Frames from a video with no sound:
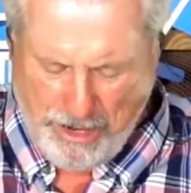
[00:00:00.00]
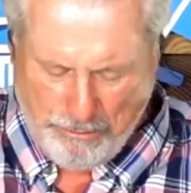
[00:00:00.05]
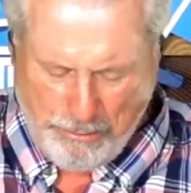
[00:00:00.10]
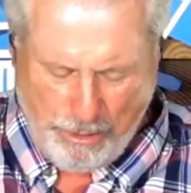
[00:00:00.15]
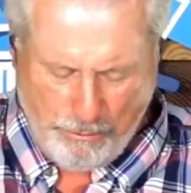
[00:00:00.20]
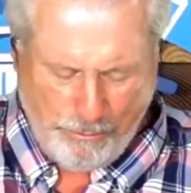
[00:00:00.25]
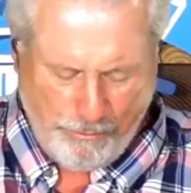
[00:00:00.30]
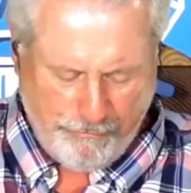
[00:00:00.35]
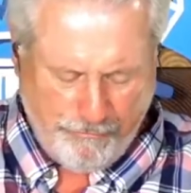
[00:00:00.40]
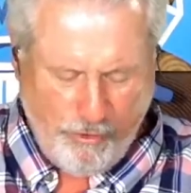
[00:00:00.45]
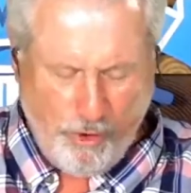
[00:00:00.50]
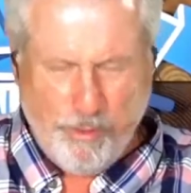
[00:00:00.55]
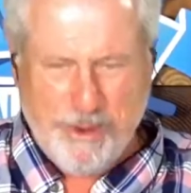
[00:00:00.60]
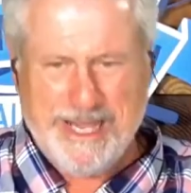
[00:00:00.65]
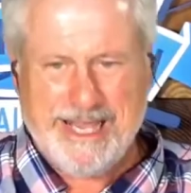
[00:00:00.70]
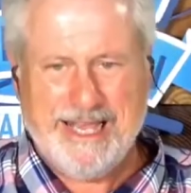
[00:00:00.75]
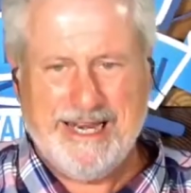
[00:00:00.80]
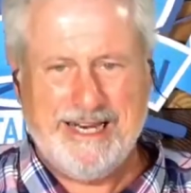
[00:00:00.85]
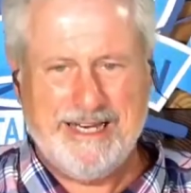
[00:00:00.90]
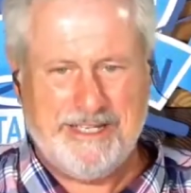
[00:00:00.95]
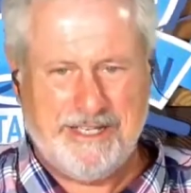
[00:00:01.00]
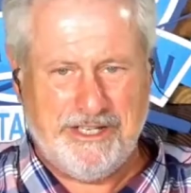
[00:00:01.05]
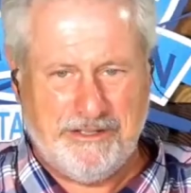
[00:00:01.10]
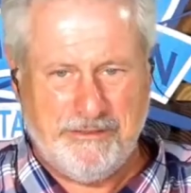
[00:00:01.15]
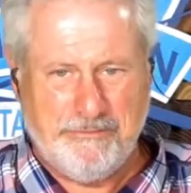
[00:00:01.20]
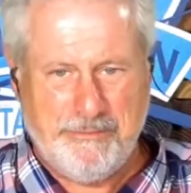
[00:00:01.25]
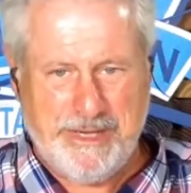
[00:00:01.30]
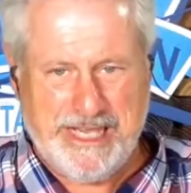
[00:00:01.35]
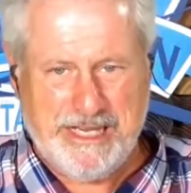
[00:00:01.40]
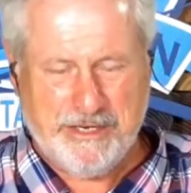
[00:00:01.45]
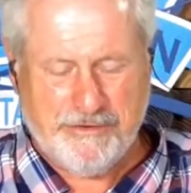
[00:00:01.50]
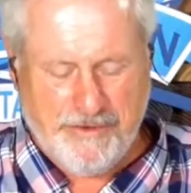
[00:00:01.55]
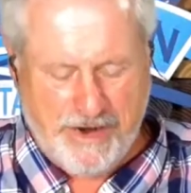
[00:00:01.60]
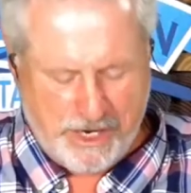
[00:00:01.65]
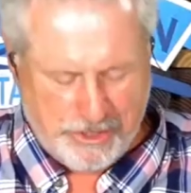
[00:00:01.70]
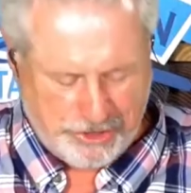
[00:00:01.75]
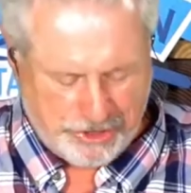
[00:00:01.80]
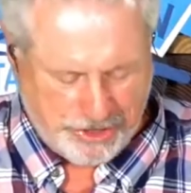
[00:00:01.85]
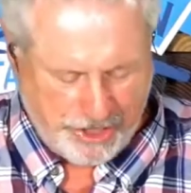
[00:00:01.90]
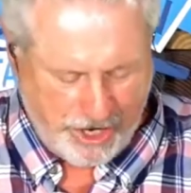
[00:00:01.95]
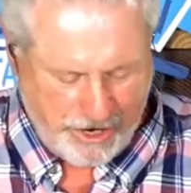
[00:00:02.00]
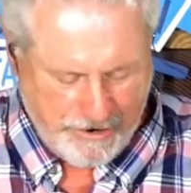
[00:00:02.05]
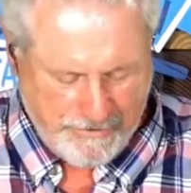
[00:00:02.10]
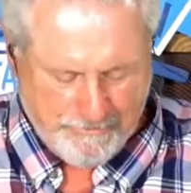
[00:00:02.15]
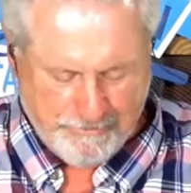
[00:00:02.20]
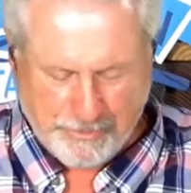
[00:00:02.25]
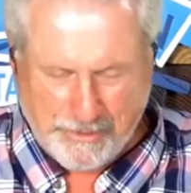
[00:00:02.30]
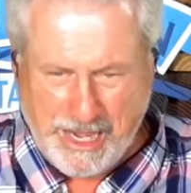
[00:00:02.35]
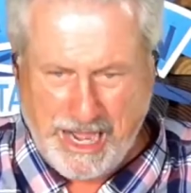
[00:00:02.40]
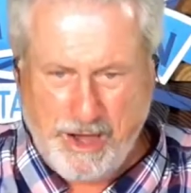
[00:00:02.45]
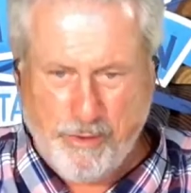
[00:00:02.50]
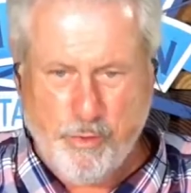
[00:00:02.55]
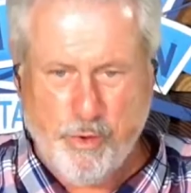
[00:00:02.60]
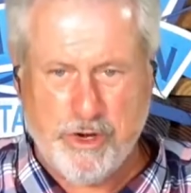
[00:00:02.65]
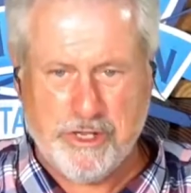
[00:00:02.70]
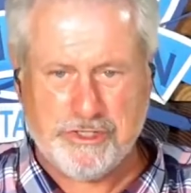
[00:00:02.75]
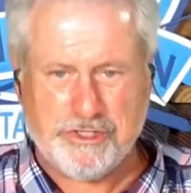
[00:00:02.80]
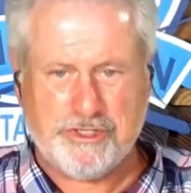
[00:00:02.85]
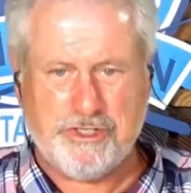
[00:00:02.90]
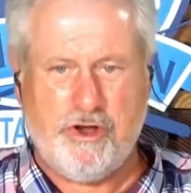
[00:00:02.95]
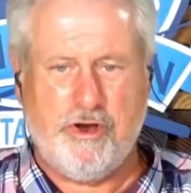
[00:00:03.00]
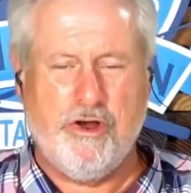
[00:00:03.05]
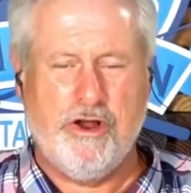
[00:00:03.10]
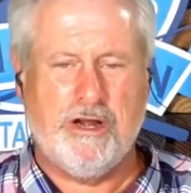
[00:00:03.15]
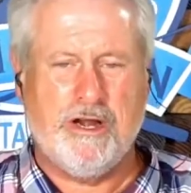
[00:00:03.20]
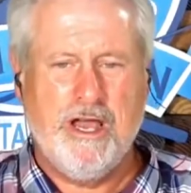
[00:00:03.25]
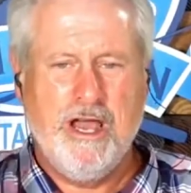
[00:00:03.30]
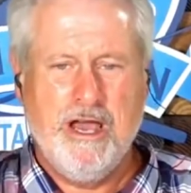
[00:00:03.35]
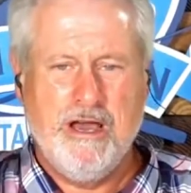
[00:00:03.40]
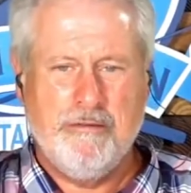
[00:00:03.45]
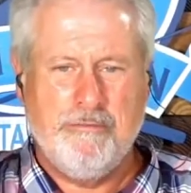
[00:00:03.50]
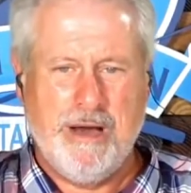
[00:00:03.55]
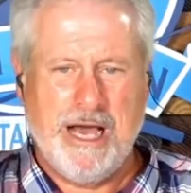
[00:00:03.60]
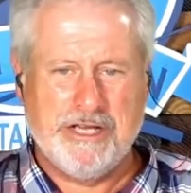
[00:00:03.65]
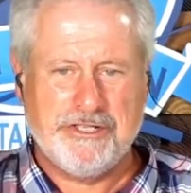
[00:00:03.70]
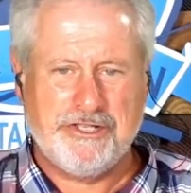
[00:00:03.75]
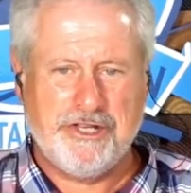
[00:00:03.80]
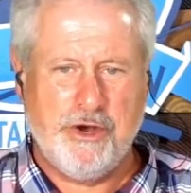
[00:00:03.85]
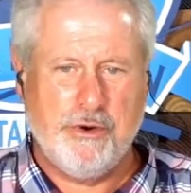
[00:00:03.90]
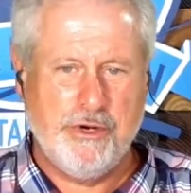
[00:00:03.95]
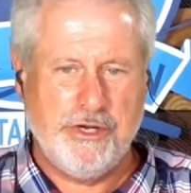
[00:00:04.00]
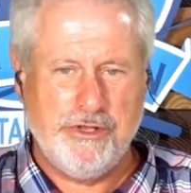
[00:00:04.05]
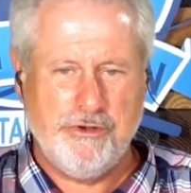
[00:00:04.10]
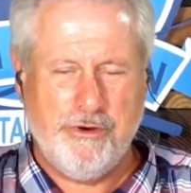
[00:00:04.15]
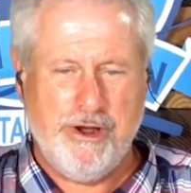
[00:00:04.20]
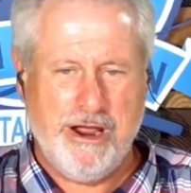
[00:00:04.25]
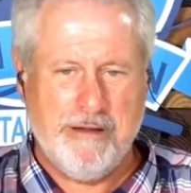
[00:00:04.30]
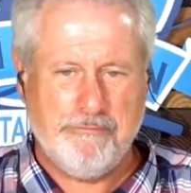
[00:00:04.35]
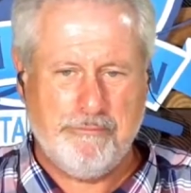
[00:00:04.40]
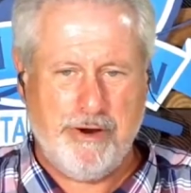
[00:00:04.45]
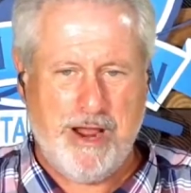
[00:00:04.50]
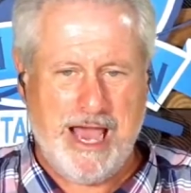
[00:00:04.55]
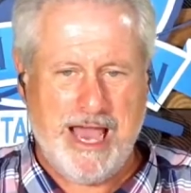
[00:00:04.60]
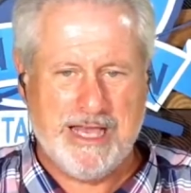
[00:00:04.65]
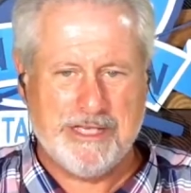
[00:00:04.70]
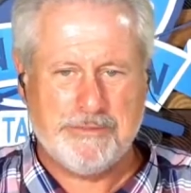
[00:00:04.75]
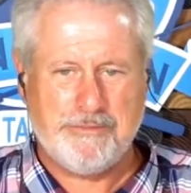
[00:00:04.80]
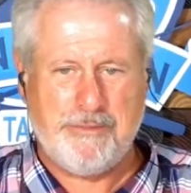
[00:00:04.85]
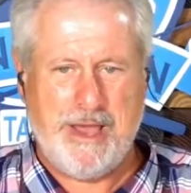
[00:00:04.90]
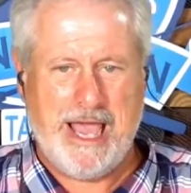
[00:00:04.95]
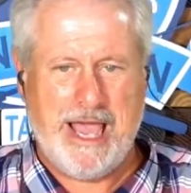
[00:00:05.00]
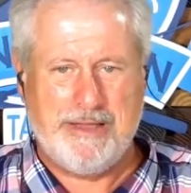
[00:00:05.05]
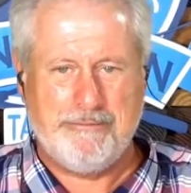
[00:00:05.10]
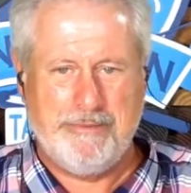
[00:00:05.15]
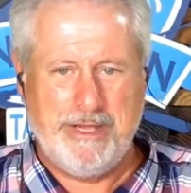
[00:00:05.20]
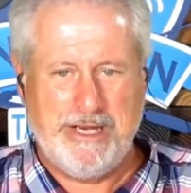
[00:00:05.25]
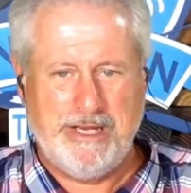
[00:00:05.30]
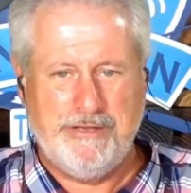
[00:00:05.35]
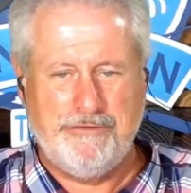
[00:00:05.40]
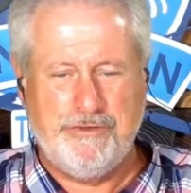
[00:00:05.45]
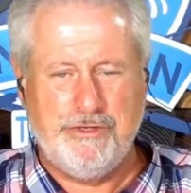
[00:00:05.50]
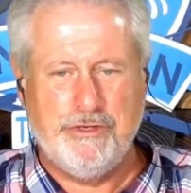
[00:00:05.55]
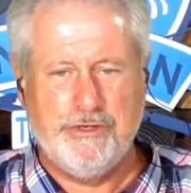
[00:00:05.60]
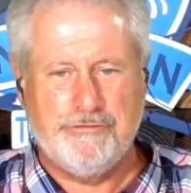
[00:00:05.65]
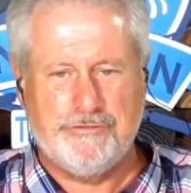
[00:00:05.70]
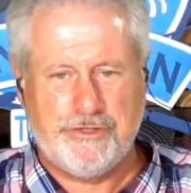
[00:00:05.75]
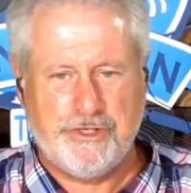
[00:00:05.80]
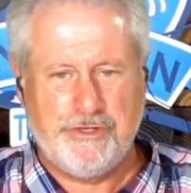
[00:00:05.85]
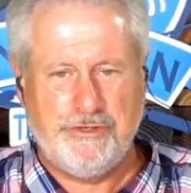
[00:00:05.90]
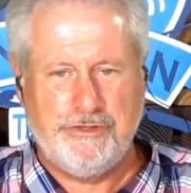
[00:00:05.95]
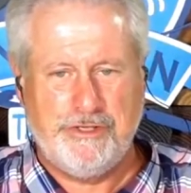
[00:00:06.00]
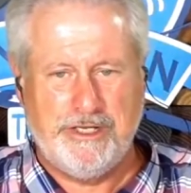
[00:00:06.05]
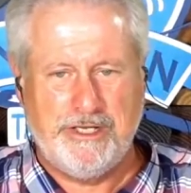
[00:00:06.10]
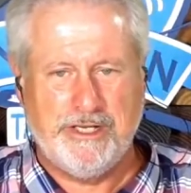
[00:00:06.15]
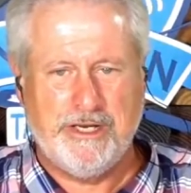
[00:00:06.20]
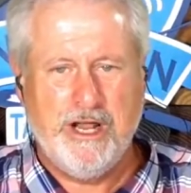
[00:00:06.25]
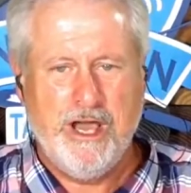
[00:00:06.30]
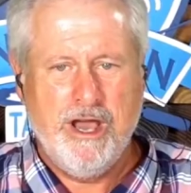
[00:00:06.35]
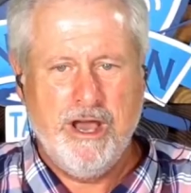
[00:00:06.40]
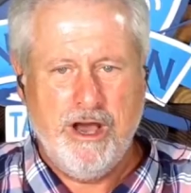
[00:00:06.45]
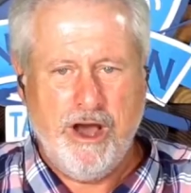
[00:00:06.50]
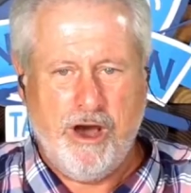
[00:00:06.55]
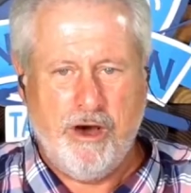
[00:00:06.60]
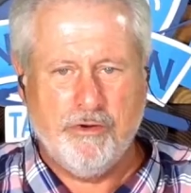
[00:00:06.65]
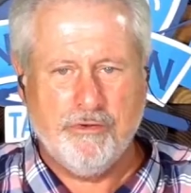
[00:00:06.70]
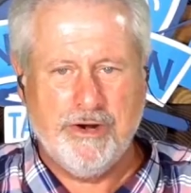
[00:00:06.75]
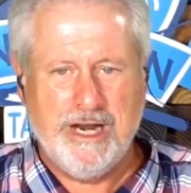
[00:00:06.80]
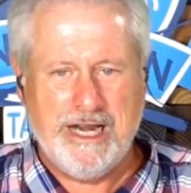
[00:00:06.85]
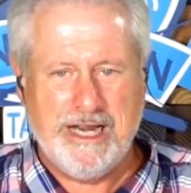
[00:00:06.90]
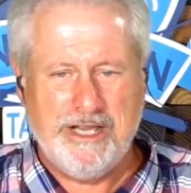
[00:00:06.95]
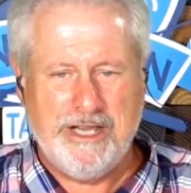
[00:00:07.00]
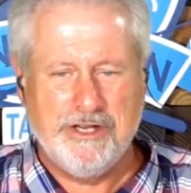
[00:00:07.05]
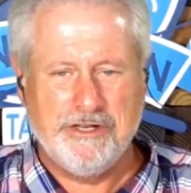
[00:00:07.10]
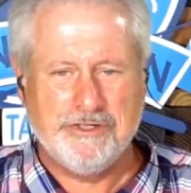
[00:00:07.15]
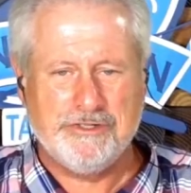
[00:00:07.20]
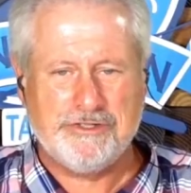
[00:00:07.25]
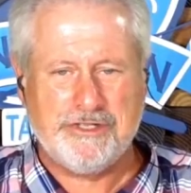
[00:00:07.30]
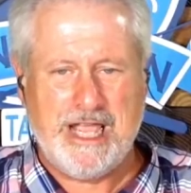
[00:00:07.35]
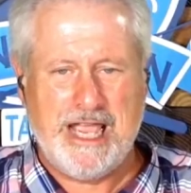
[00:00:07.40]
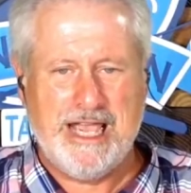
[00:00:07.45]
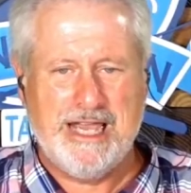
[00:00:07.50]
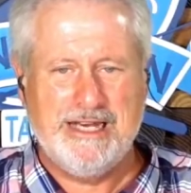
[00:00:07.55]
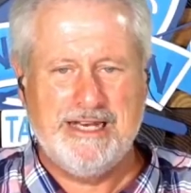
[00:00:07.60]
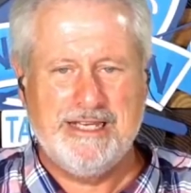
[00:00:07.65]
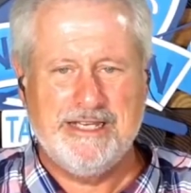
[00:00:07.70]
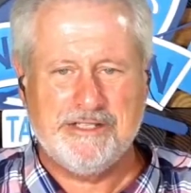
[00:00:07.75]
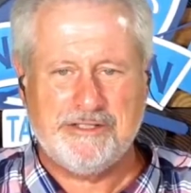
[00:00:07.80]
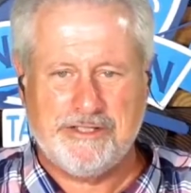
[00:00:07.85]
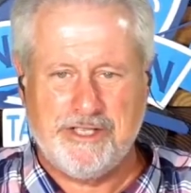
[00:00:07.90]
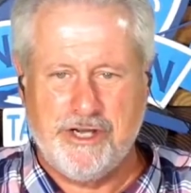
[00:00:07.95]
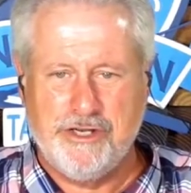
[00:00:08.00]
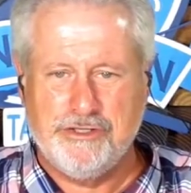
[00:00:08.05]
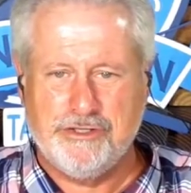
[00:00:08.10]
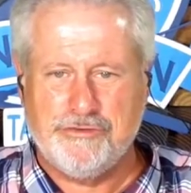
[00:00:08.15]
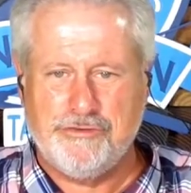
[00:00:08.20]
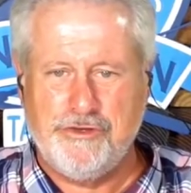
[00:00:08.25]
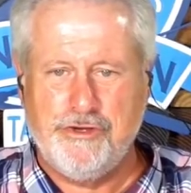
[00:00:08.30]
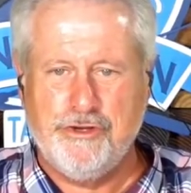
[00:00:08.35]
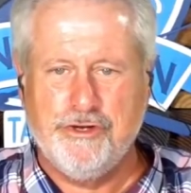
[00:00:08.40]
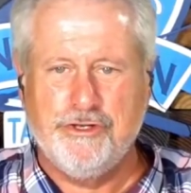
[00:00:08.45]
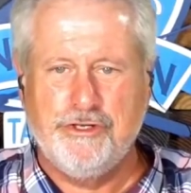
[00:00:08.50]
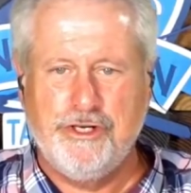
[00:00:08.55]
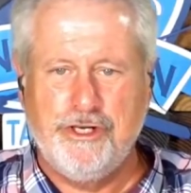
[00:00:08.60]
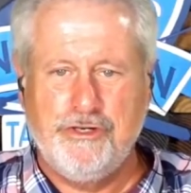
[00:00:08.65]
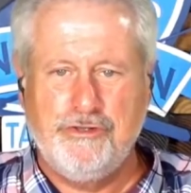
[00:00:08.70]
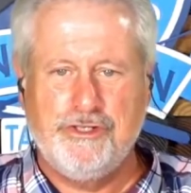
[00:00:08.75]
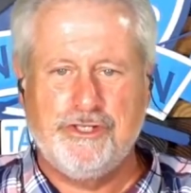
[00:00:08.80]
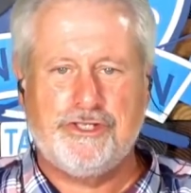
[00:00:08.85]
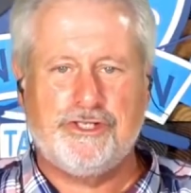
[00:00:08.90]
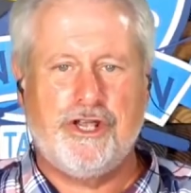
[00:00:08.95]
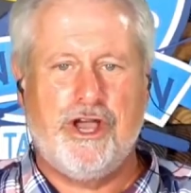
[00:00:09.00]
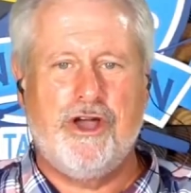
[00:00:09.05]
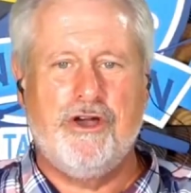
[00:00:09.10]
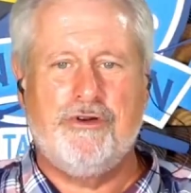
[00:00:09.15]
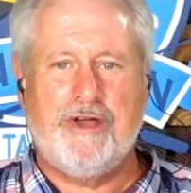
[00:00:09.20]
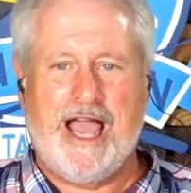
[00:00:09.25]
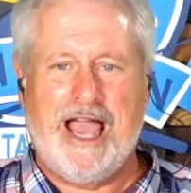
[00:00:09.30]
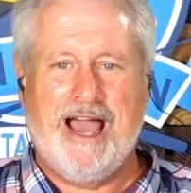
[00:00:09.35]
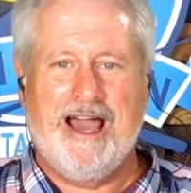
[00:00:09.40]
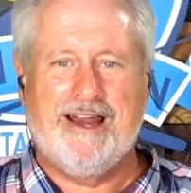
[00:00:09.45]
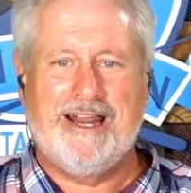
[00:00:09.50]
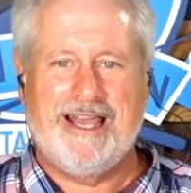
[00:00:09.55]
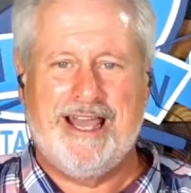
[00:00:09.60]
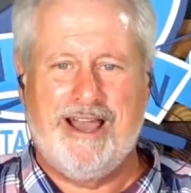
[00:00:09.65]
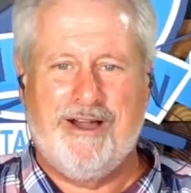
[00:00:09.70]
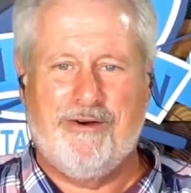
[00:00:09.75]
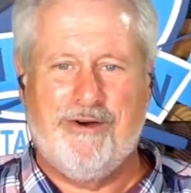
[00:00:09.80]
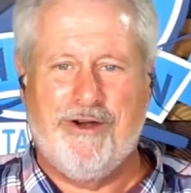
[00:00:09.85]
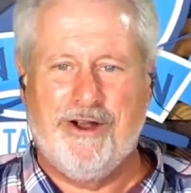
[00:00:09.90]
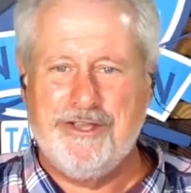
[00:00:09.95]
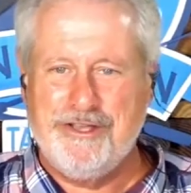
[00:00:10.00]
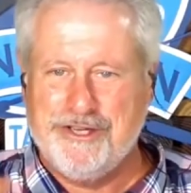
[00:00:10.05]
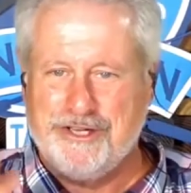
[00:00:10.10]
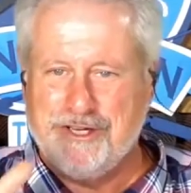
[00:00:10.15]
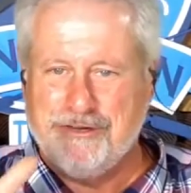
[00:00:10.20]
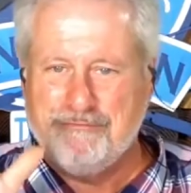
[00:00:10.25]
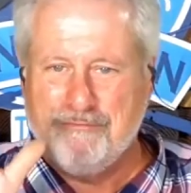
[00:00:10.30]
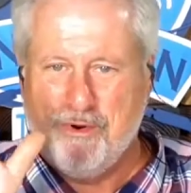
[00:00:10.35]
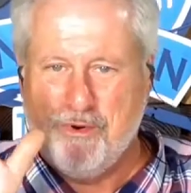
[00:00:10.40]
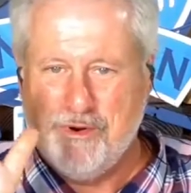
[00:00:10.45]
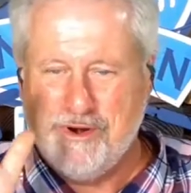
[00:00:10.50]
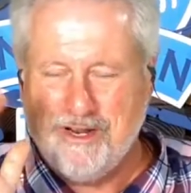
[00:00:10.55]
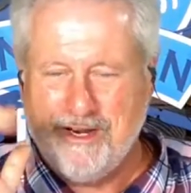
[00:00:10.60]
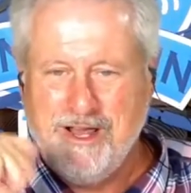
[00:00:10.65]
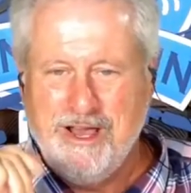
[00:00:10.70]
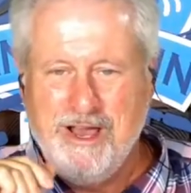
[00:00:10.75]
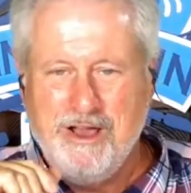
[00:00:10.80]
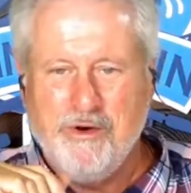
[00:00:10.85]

But before we get into the meat of our show, I want to start by showing you our prize pack. Many of you have tuned in already, understand this. Those of you who are new to the show, howdy, how are you? Good morning.